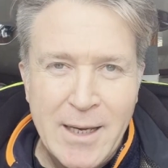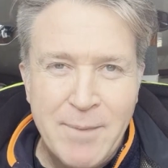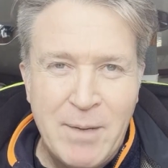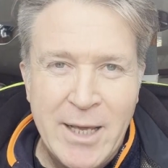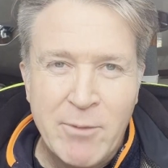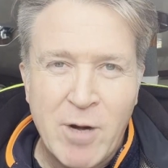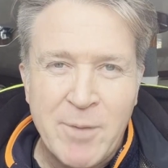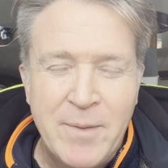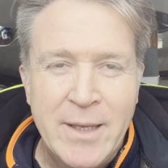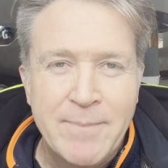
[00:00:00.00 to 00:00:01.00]
playing
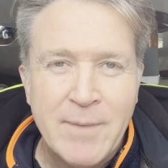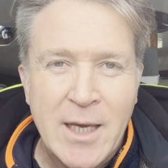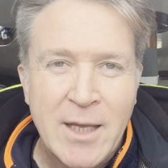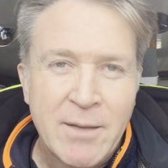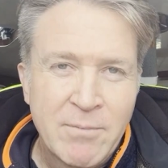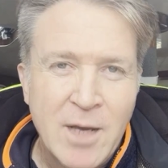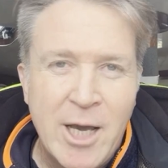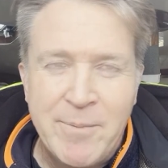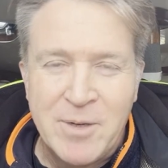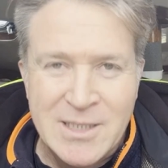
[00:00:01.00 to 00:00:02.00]
rugby,
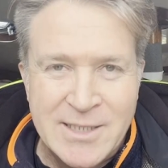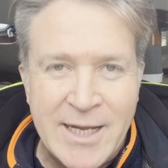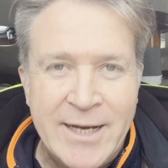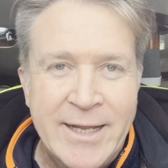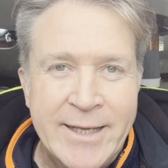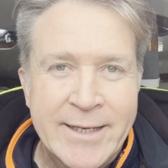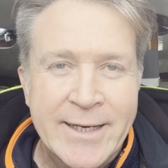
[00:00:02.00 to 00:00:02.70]
hyperextending